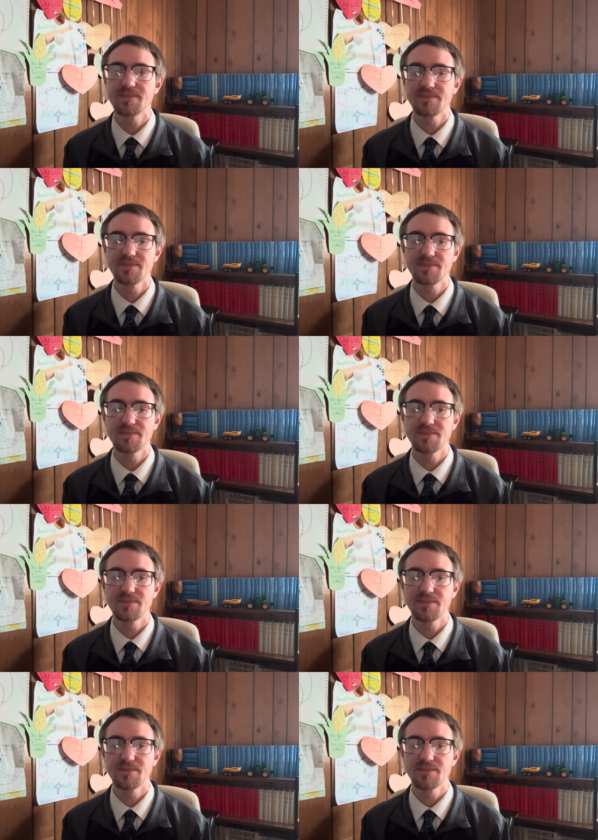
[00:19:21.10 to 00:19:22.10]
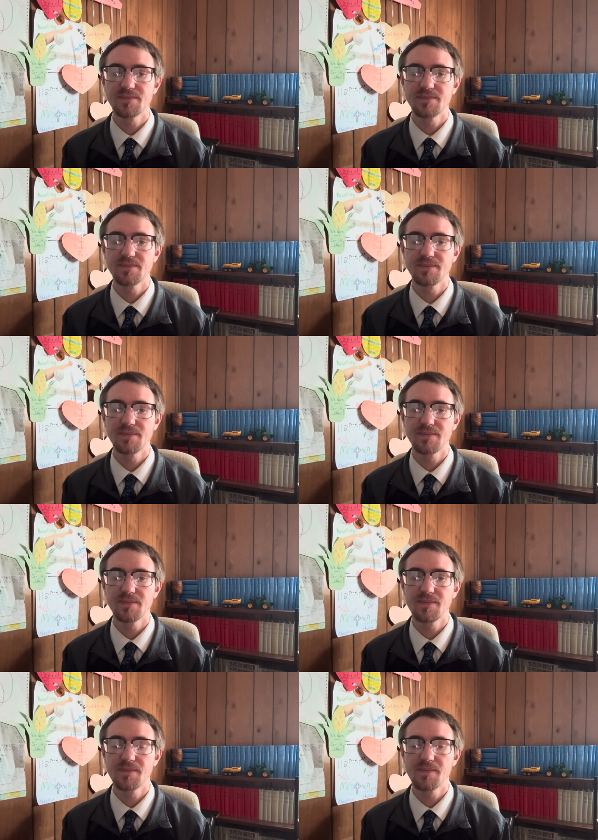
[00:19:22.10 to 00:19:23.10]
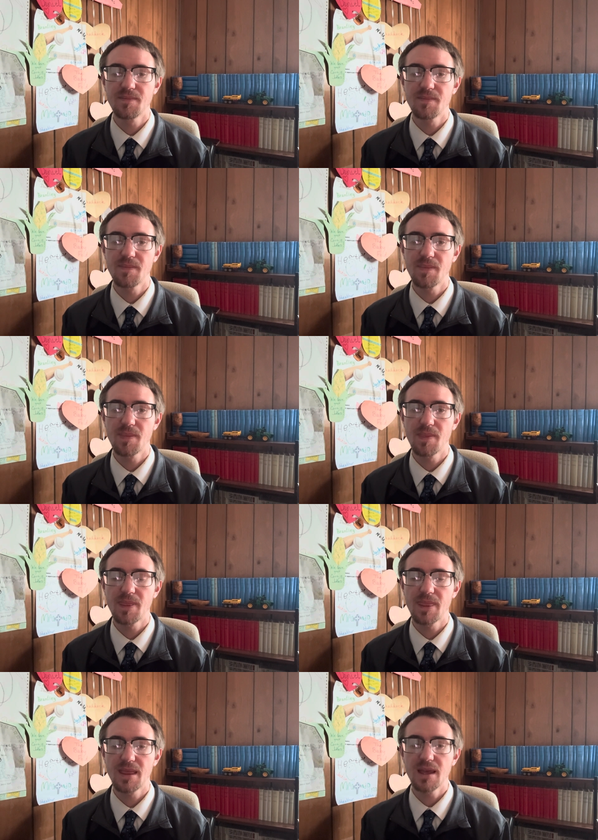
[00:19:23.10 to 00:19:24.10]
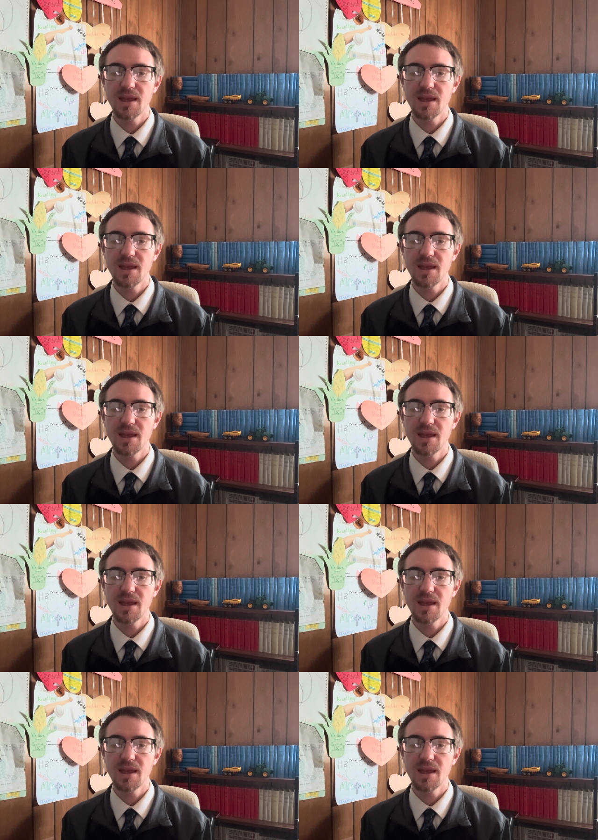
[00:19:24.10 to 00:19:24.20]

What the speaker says: Nothing is said.